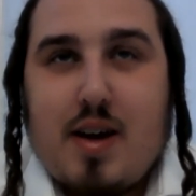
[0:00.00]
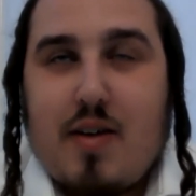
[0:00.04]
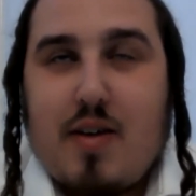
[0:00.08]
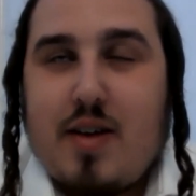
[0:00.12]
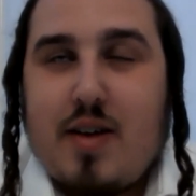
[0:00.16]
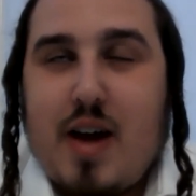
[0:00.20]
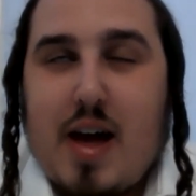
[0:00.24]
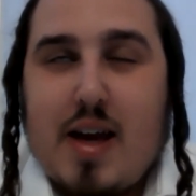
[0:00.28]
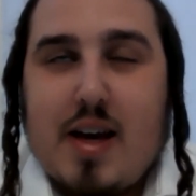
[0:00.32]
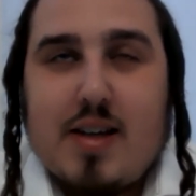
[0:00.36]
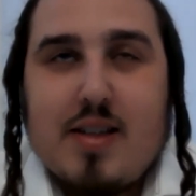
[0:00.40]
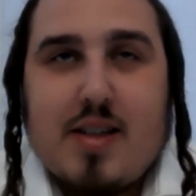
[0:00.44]

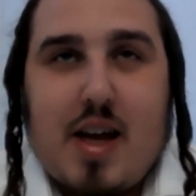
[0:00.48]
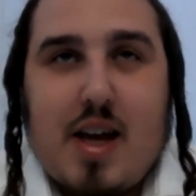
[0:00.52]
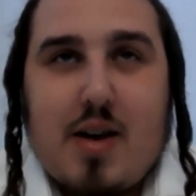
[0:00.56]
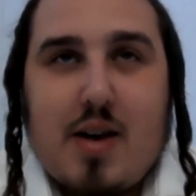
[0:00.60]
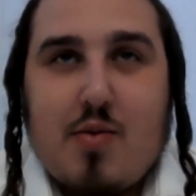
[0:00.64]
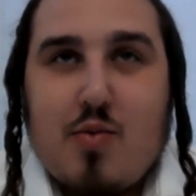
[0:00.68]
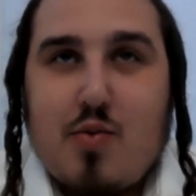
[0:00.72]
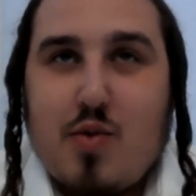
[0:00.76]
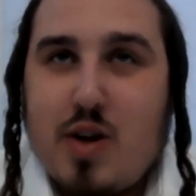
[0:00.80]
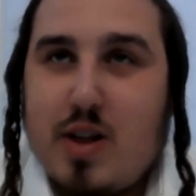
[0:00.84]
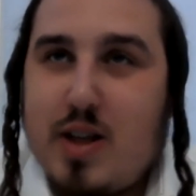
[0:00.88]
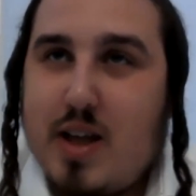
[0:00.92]

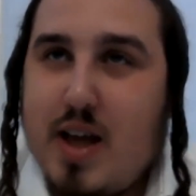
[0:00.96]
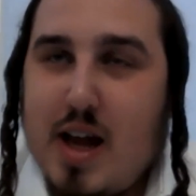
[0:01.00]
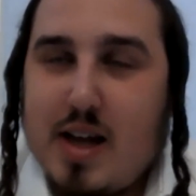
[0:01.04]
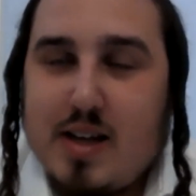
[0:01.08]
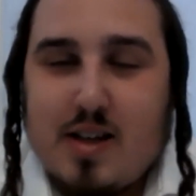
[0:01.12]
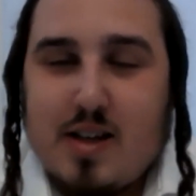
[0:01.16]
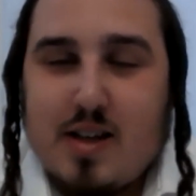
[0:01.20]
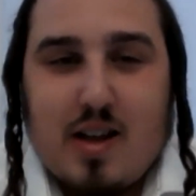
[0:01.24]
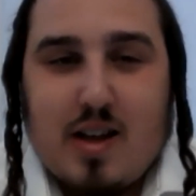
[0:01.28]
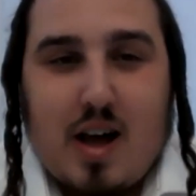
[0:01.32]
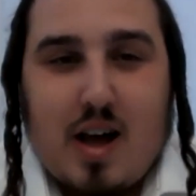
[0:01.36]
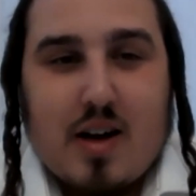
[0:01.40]
Afghanistan really
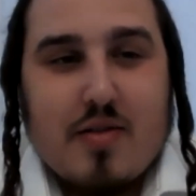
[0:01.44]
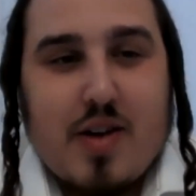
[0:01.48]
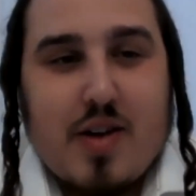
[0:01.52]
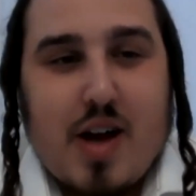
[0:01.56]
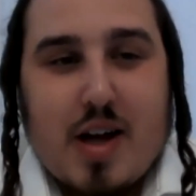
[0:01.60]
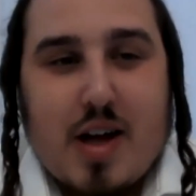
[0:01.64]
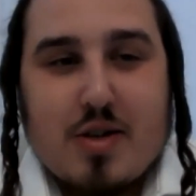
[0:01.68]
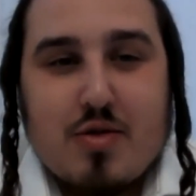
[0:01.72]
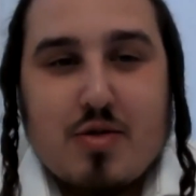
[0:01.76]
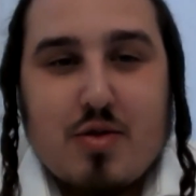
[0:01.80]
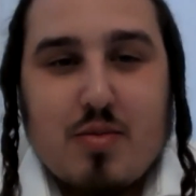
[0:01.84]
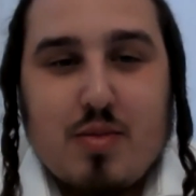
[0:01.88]
has a lot of
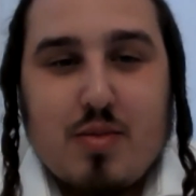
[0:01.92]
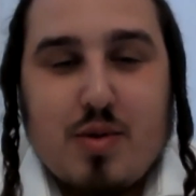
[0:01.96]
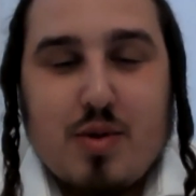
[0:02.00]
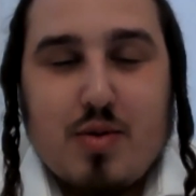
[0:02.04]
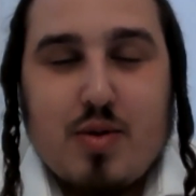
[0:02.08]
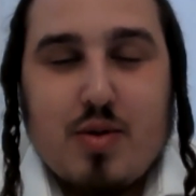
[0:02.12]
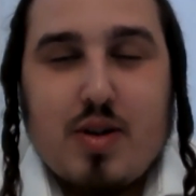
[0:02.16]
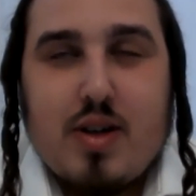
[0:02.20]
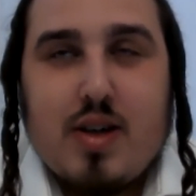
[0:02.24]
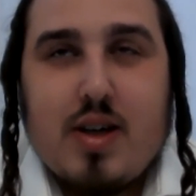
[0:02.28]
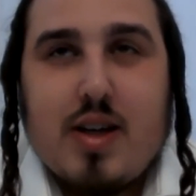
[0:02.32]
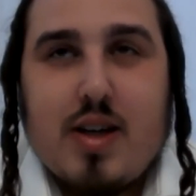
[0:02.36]
natural
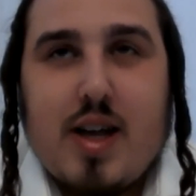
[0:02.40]
beauty.